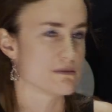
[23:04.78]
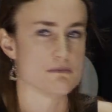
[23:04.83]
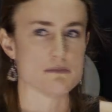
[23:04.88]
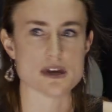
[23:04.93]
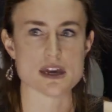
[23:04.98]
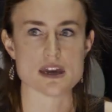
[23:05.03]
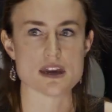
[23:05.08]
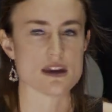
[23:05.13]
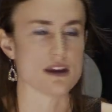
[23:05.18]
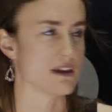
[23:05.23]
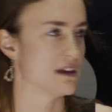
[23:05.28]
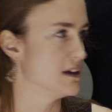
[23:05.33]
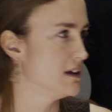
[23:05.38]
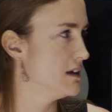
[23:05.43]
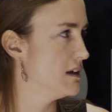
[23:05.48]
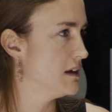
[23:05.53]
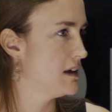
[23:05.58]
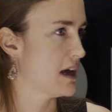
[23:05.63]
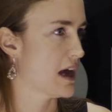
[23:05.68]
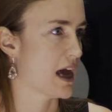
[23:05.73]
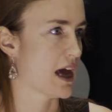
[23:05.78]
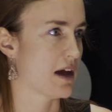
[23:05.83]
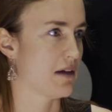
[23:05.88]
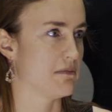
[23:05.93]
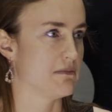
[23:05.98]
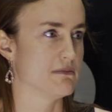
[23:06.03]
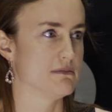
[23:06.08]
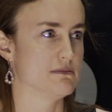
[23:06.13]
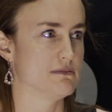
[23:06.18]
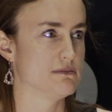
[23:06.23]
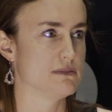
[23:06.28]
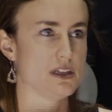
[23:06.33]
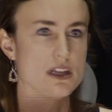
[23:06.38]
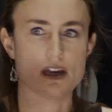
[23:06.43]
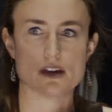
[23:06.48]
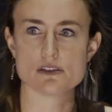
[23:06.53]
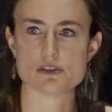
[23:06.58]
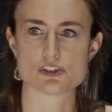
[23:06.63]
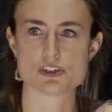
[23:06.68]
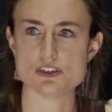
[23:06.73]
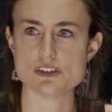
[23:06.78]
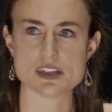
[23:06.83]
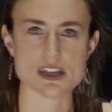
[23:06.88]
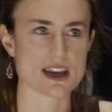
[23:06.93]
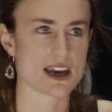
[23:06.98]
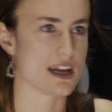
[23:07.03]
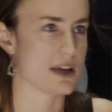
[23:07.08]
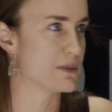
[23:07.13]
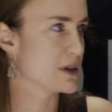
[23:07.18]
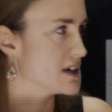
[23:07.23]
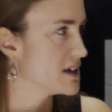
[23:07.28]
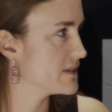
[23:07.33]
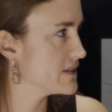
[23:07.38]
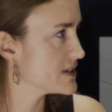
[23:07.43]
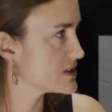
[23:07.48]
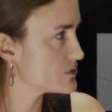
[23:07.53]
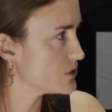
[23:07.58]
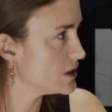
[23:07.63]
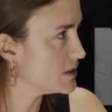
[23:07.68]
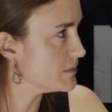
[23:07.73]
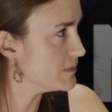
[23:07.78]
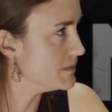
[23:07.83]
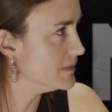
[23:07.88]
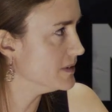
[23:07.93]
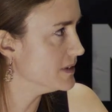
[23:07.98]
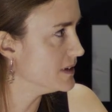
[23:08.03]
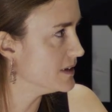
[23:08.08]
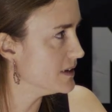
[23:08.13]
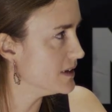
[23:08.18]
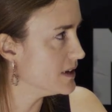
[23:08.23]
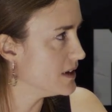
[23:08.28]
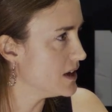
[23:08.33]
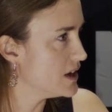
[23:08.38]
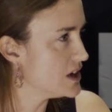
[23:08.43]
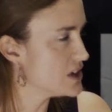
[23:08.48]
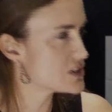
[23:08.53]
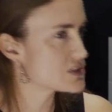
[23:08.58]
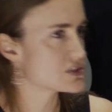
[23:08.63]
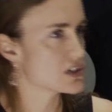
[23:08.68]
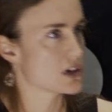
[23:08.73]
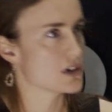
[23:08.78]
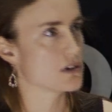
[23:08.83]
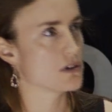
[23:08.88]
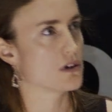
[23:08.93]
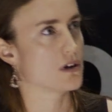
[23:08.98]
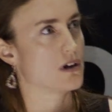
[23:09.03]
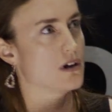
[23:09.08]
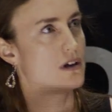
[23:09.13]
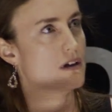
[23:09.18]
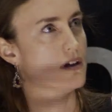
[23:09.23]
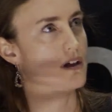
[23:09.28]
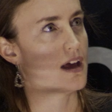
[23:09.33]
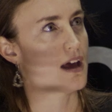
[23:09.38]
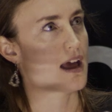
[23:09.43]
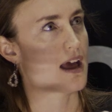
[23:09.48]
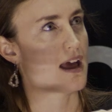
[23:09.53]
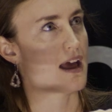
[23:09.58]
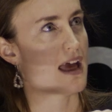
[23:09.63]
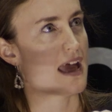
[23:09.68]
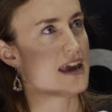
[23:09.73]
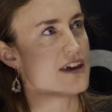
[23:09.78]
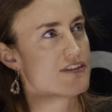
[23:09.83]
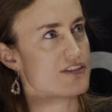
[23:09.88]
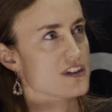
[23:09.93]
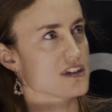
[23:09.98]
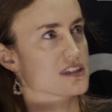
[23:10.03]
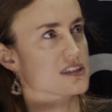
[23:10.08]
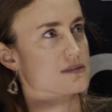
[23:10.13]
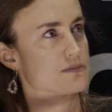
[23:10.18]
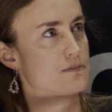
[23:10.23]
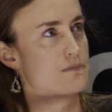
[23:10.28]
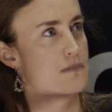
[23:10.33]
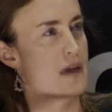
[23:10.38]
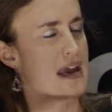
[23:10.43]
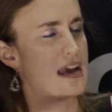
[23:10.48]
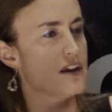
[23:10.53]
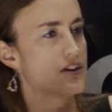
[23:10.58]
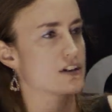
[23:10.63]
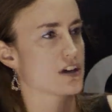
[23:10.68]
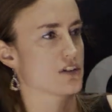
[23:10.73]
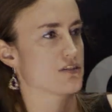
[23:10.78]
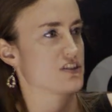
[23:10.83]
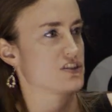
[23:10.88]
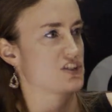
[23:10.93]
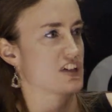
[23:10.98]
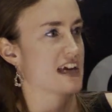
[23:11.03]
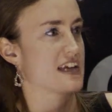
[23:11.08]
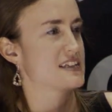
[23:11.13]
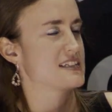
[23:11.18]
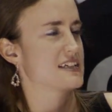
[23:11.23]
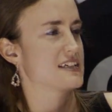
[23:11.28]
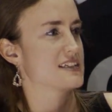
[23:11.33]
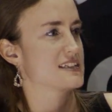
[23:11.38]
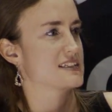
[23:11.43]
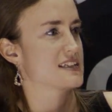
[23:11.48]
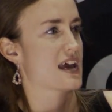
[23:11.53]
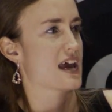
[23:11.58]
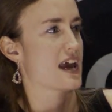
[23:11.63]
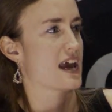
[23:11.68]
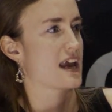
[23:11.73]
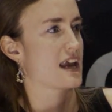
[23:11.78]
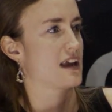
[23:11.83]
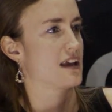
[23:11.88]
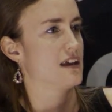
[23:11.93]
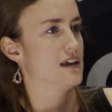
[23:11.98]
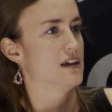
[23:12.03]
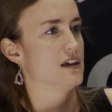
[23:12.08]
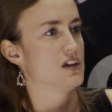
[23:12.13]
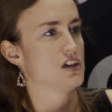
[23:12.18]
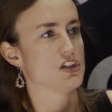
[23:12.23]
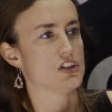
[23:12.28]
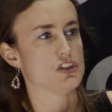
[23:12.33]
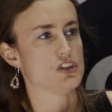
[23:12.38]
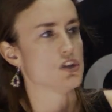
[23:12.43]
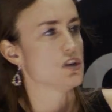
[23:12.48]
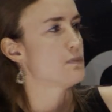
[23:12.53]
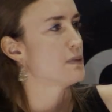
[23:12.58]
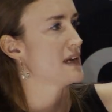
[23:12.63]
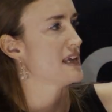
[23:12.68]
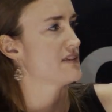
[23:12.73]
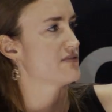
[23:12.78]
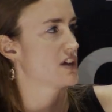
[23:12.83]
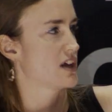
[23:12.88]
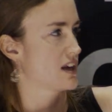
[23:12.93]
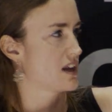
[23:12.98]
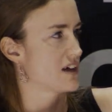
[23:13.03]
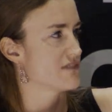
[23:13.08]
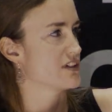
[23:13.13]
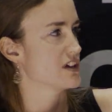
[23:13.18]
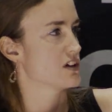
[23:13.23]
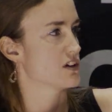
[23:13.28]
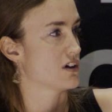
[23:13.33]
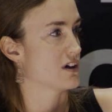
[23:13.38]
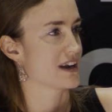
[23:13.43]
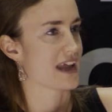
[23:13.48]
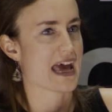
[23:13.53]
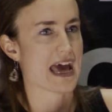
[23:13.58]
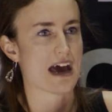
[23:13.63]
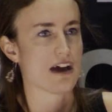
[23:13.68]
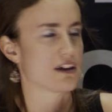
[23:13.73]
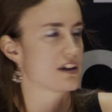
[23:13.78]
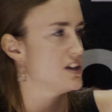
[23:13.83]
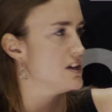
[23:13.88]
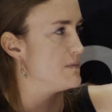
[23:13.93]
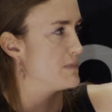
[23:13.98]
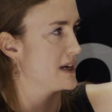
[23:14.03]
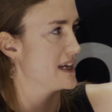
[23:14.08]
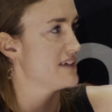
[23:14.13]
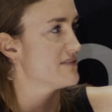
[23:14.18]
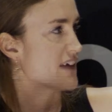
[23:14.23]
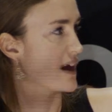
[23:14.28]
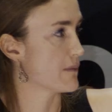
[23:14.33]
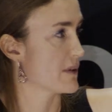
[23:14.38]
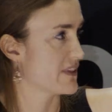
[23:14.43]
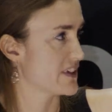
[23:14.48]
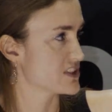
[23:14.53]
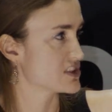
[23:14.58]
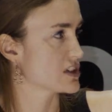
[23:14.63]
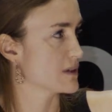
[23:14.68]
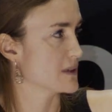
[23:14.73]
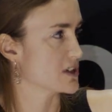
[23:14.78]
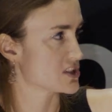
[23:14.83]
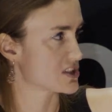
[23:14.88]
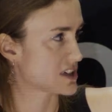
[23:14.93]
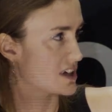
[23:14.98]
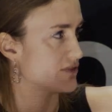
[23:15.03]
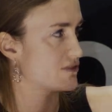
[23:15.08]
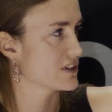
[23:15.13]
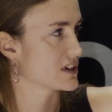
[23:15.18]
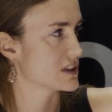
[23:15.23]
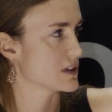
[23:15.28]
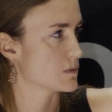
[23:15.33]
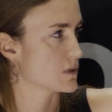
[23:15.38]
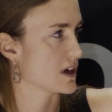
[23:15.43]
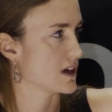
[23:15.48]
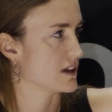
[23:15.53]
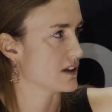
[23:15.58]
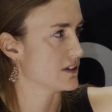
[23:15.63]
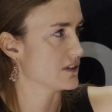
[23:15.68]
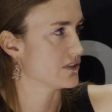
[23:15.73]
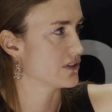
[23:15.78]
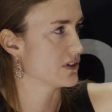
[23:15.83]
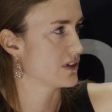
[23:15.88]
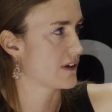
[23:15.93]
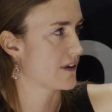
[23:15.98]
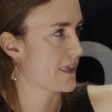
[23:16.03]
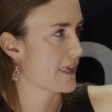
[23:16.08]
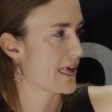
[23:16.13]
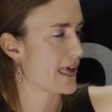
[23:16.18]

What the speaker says: with me shooting anybody in this room. So atheists may look at Christianity and say, you believe in a loving God, how can you believe that when there's so much suffering in the world?